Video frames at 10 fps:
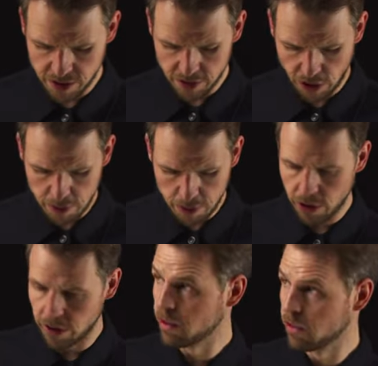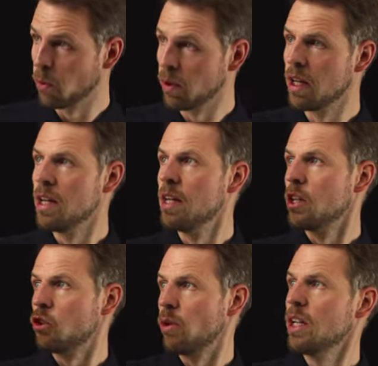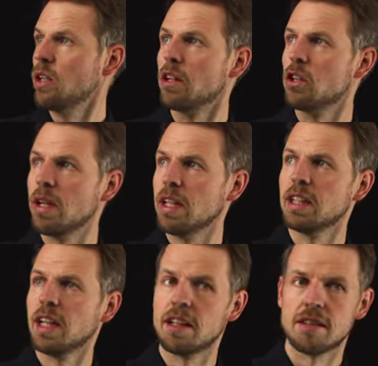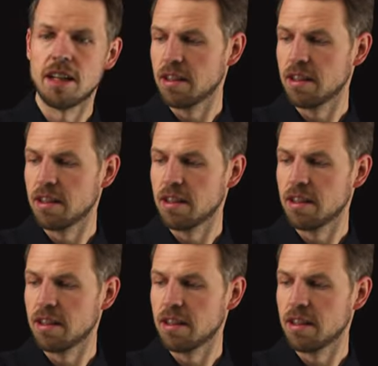is very important. So we train on the training data set.